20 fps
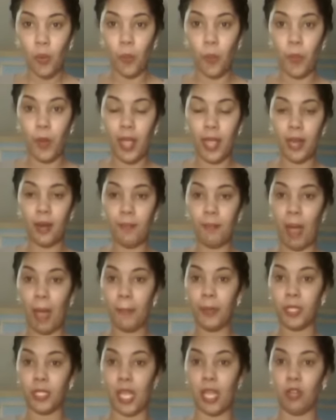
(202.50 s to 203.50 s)
when my
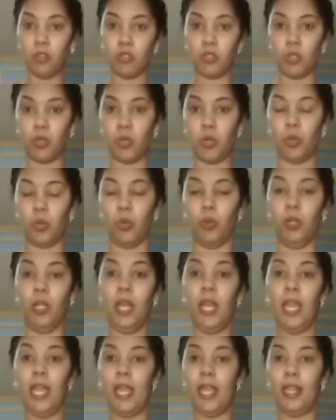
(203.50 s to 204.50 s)
potatoes are cool
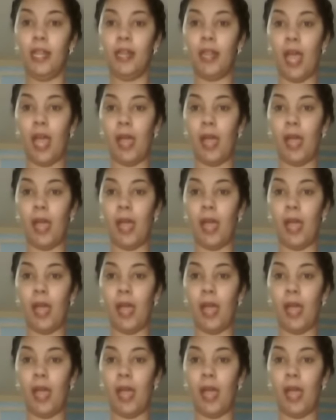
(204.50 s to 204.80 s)
and